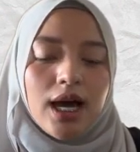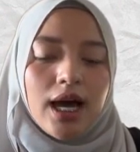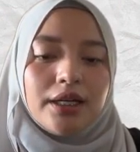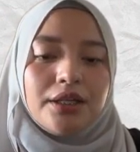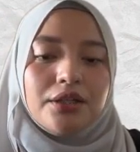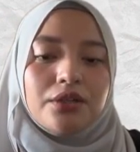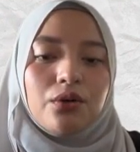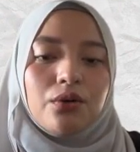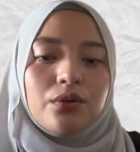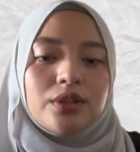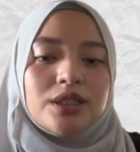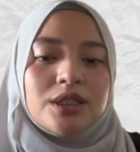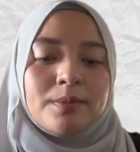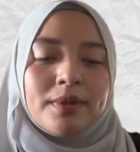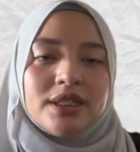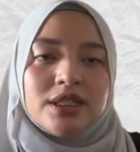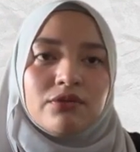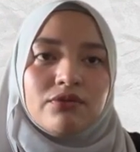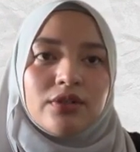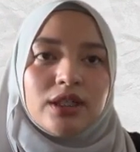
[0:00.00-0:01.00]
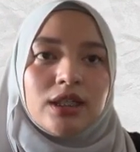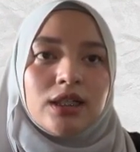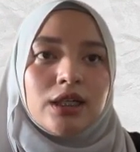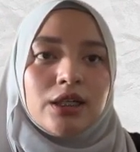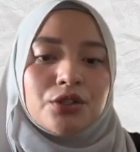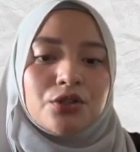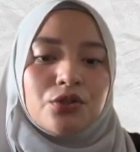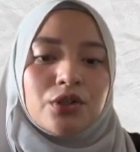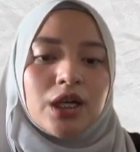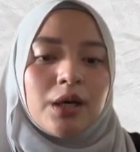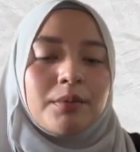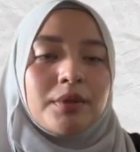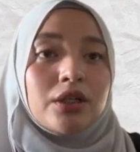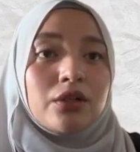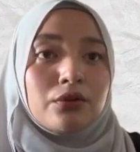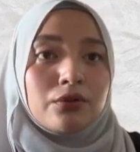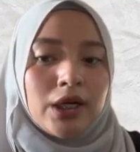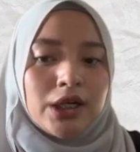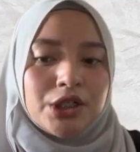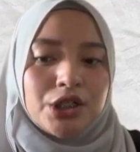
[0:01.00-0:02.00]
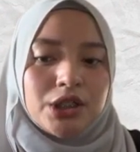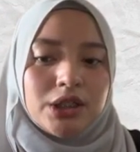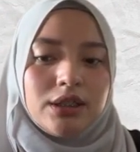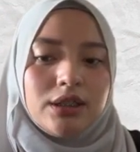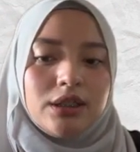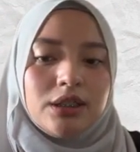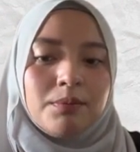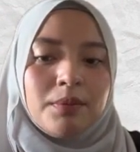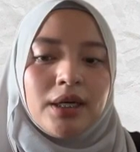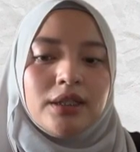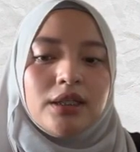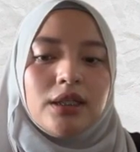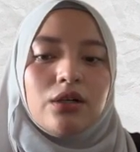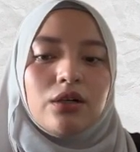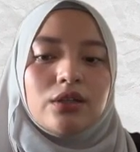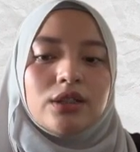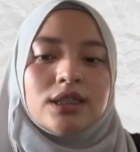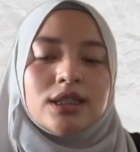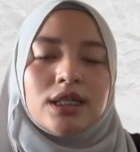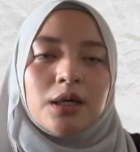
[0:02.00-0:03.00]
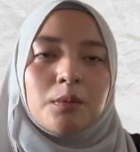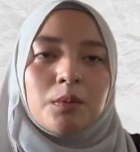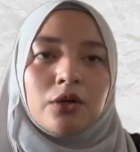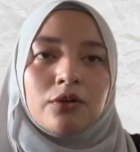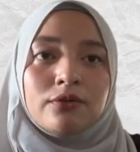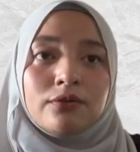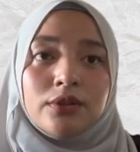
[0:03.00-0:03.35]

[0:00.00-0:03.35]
undergo a specific electrochemical reaction depending on the type of